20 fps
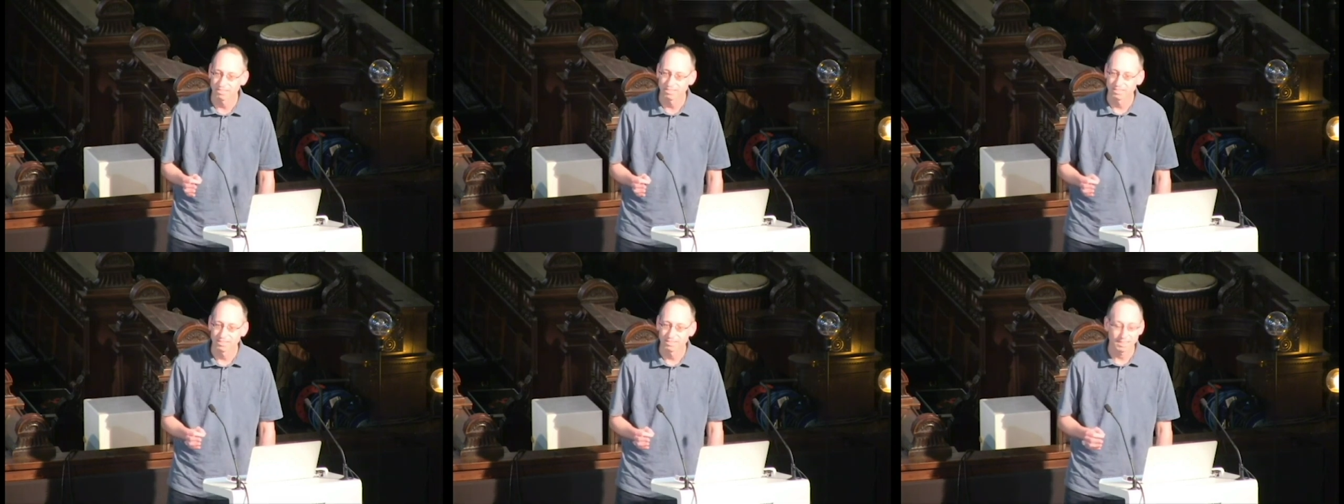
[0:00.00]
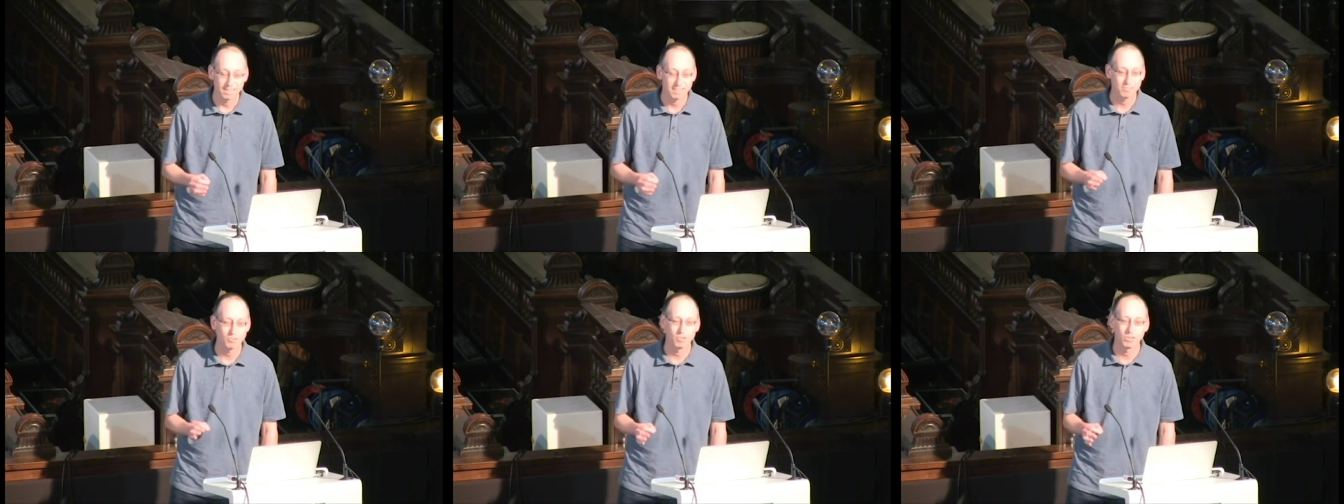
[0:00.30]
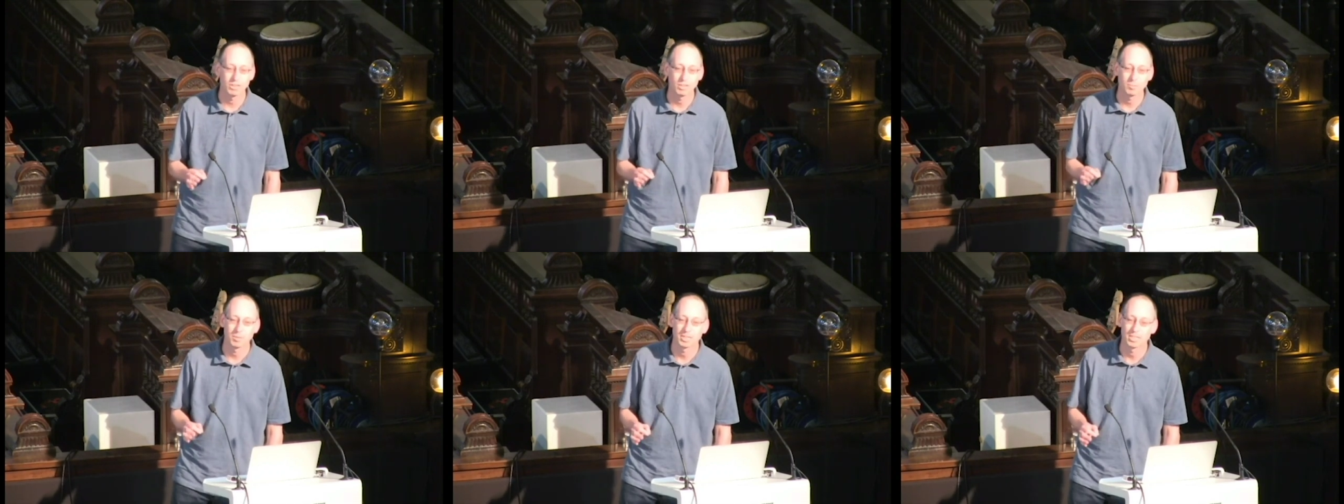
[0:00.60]
That's not how
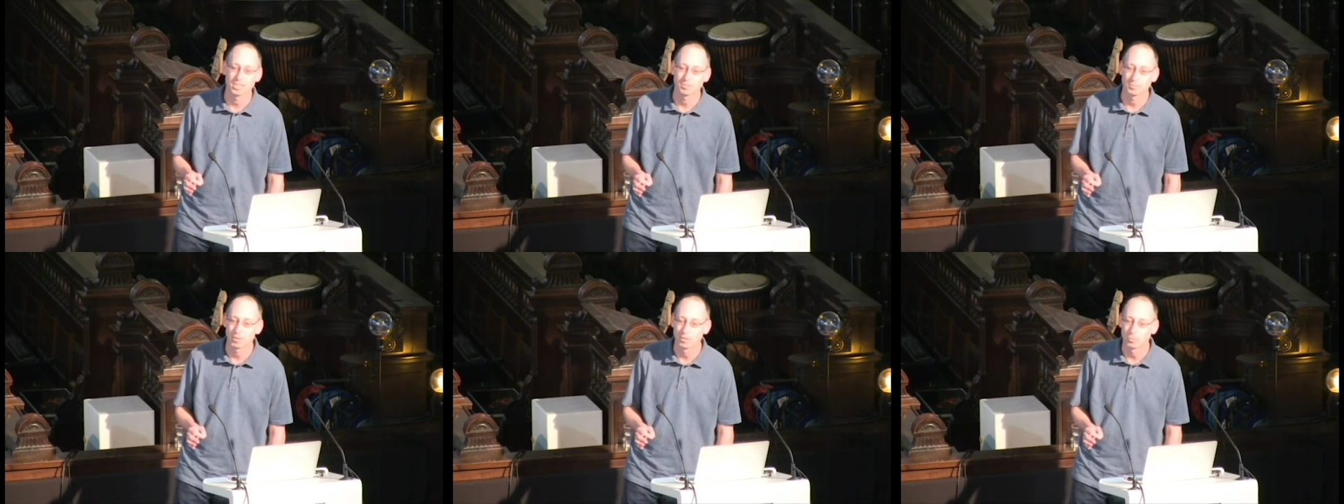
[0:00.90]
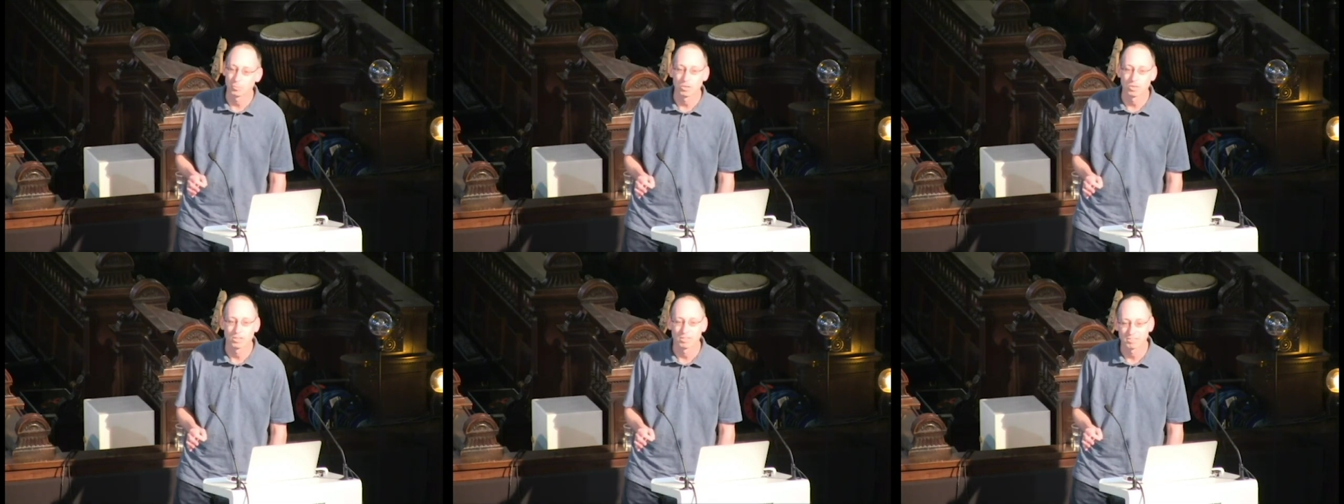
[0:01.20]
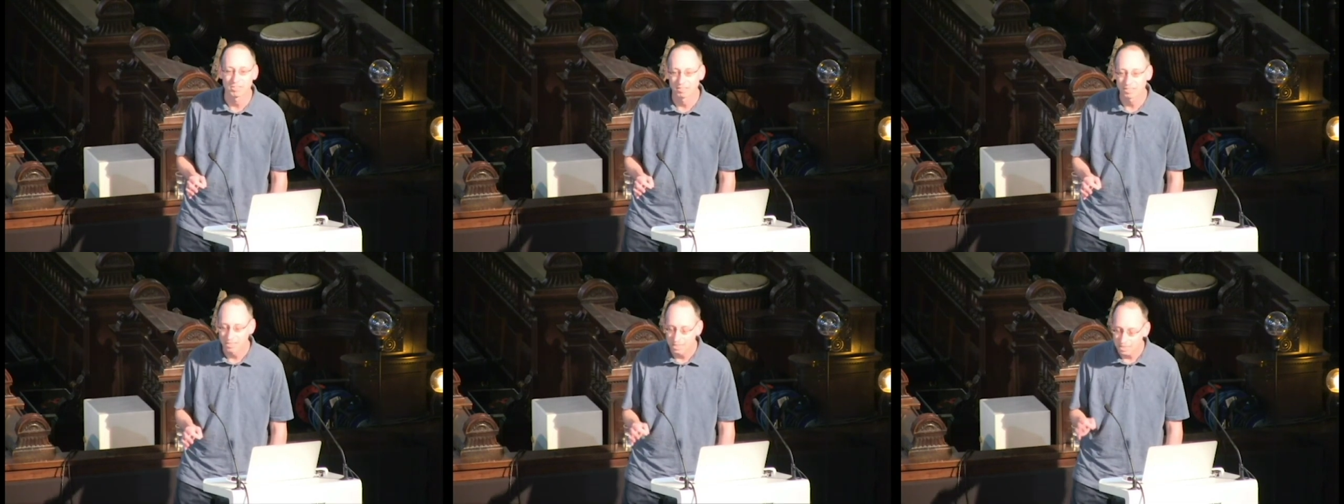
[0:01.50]
PHP works.
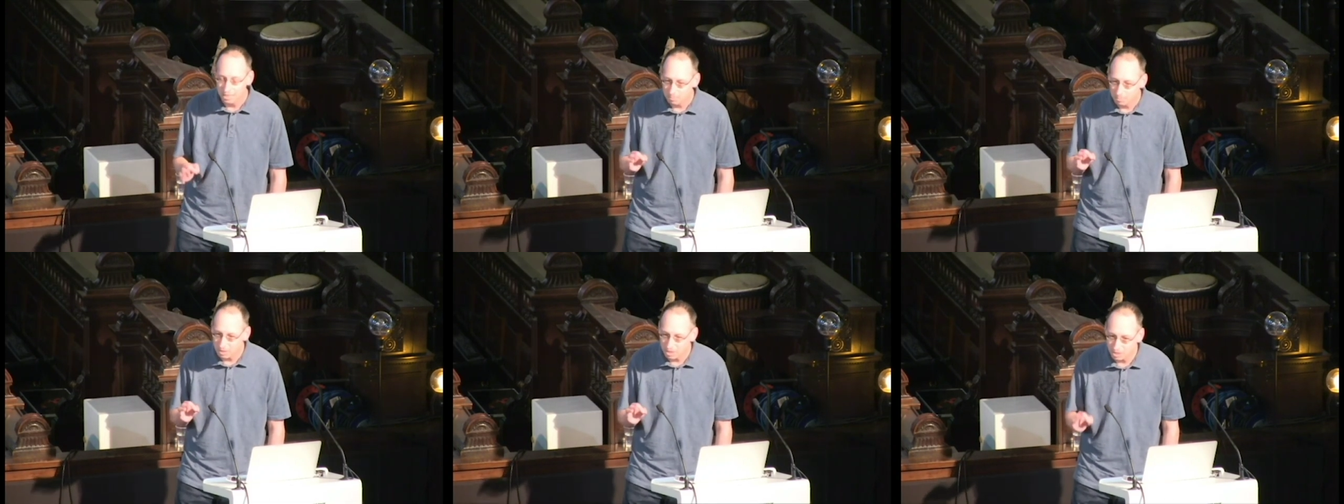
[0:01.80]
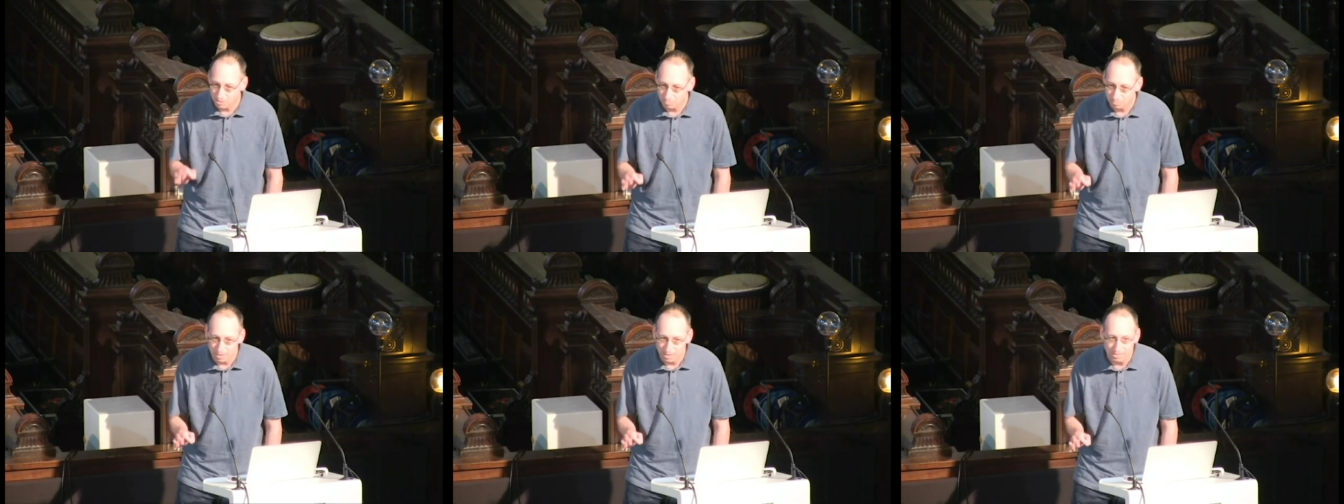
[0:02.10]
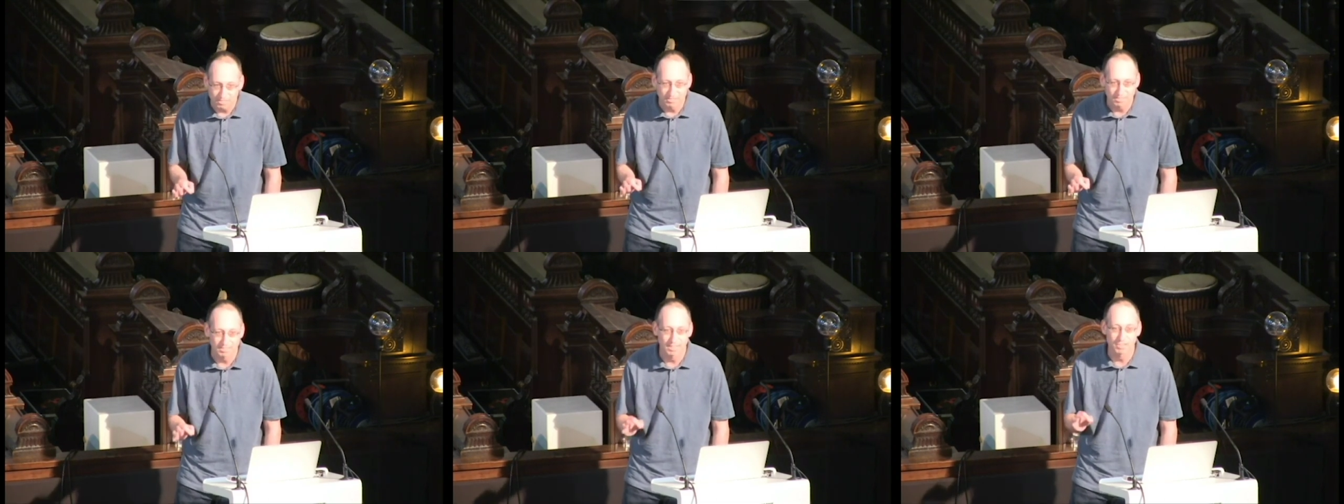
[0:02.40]
PHP
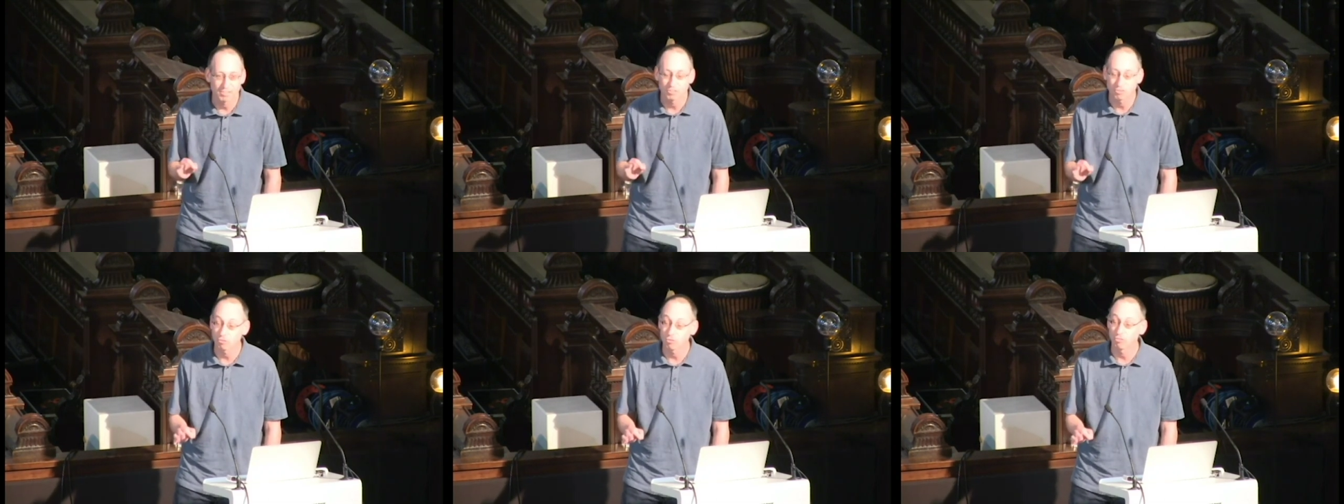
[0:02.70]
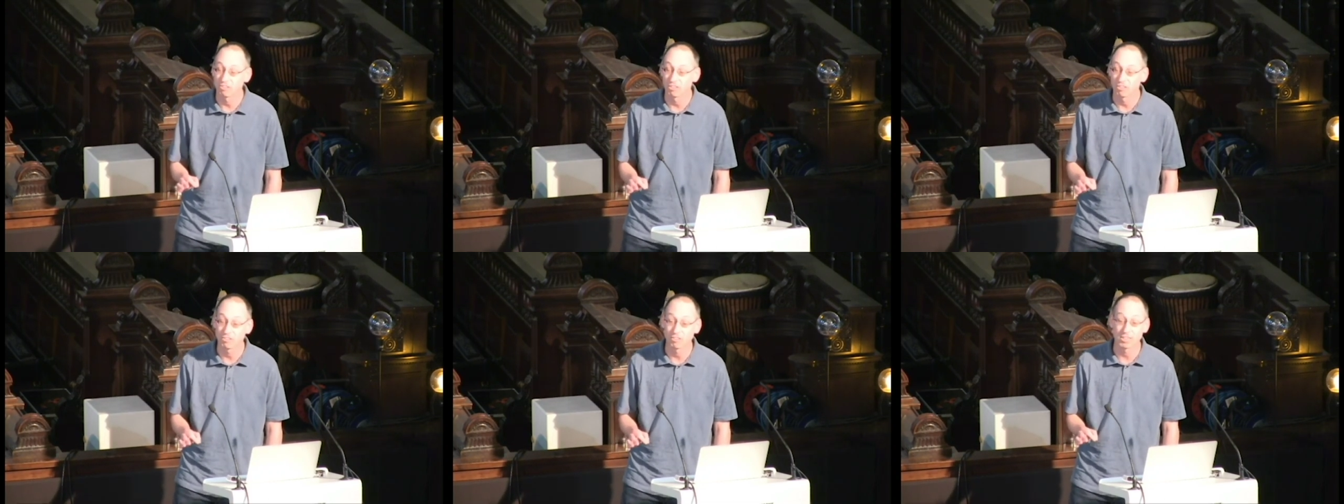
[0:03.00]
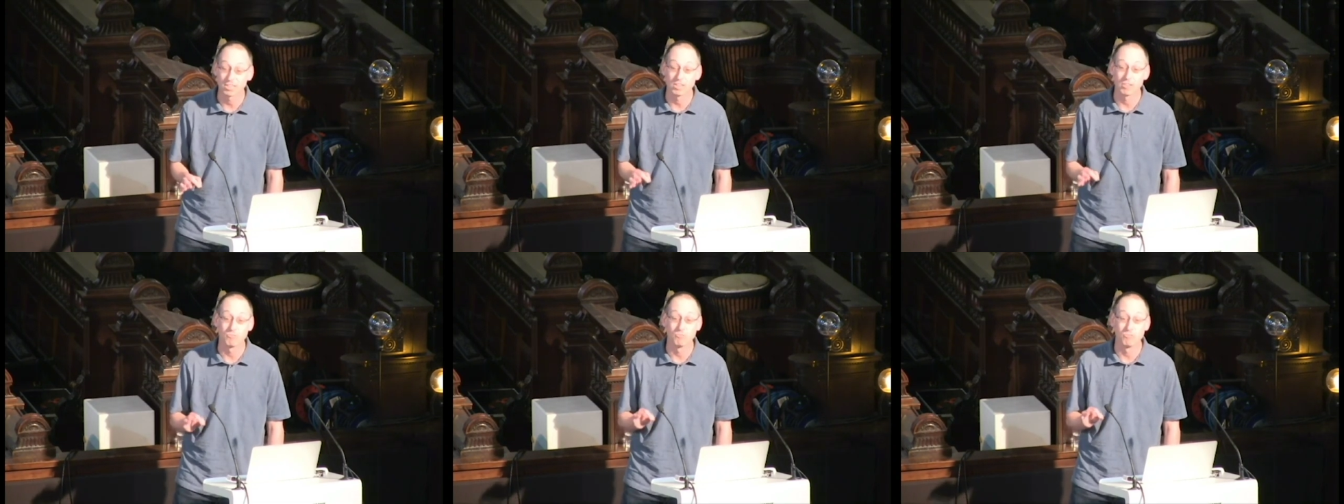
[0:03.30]
scales horizontally
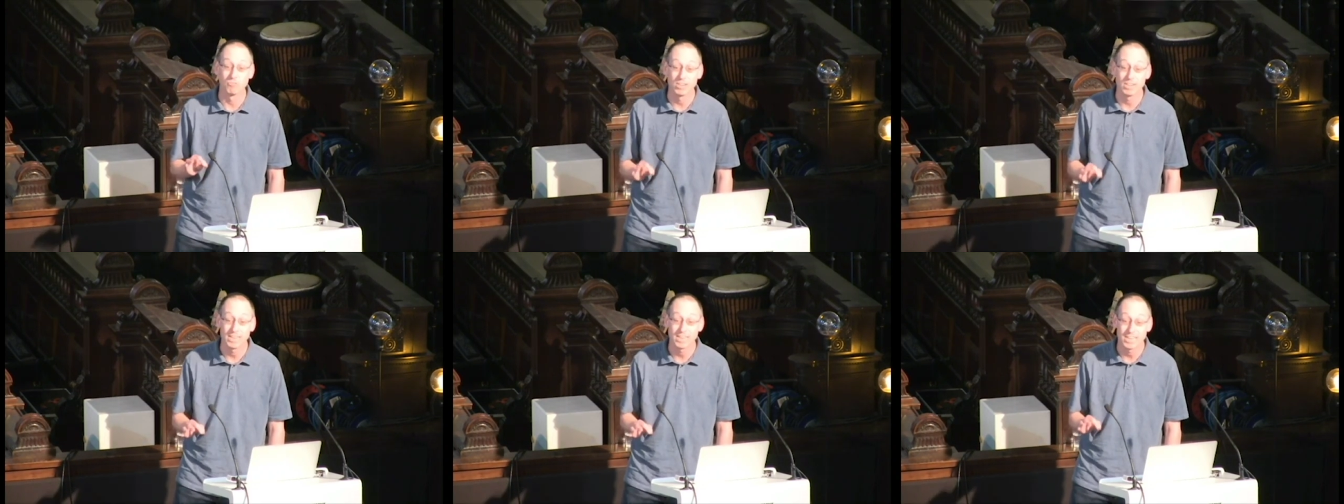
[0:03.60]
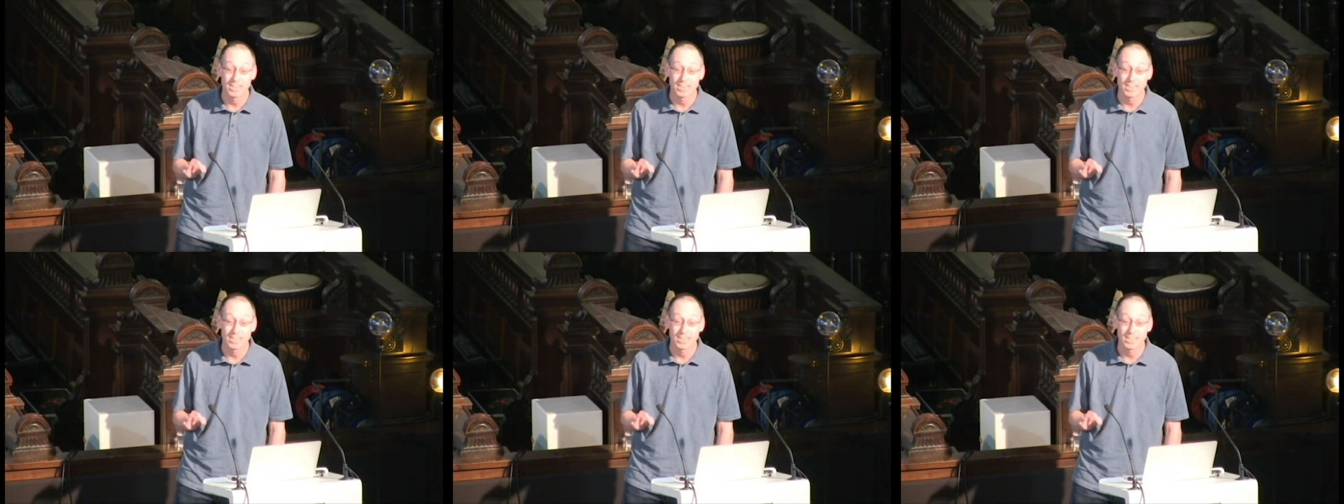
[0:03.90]
really,